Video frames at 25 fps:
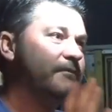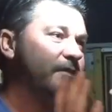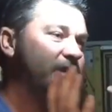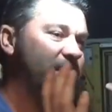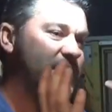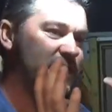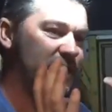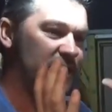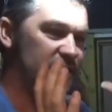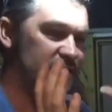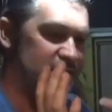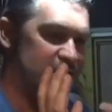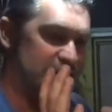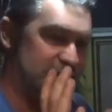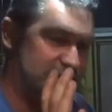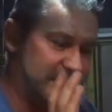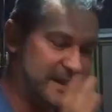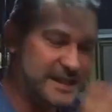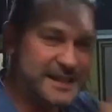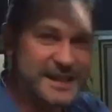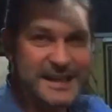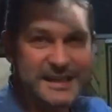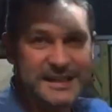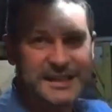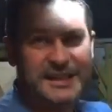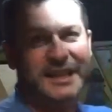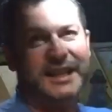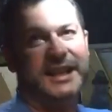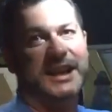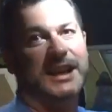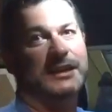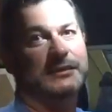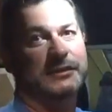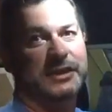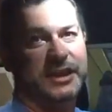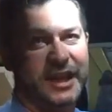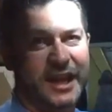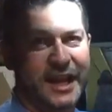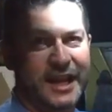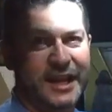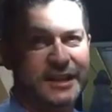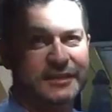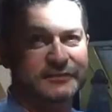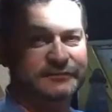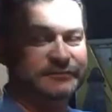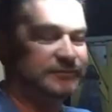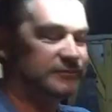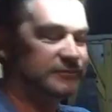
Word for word: so you need to get out of a car.